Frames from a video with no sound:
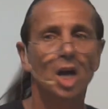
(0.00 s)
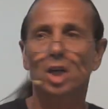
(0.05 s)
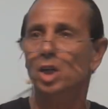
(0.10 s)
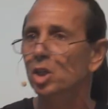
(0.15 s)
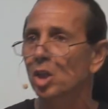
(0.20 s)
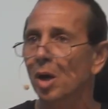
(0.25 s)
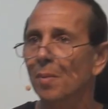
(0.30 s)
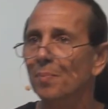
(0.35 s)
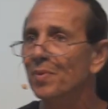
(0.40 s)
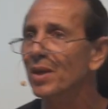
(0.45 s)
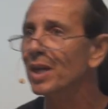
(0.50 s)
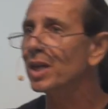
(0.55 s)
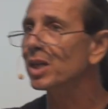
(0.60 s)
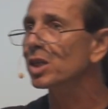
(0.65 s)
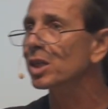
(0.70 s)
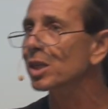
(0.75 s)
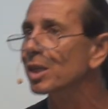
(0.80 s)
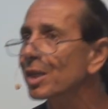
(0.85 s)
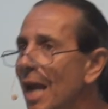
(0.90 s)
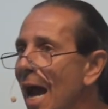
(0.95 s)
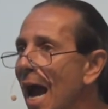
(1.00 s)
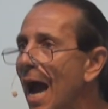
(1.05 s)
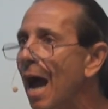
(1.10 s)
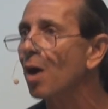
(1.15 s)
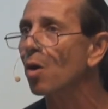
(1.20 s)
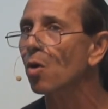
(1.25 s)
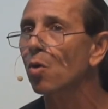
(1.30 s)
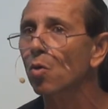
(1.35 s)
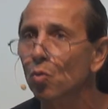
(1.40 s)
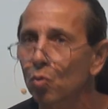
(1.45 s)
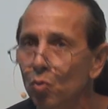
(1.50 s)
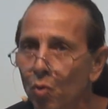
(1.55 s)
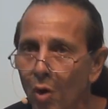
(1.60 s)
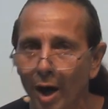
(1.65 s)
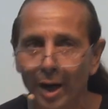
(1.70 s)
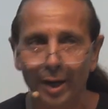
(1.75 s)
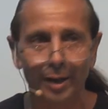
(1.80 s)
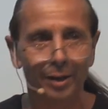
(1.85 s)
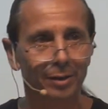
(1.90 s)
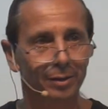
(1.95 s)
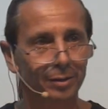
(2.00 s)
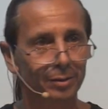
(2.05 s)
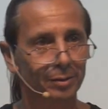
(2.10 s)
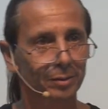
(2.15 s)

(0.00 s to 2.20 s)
Something's not right.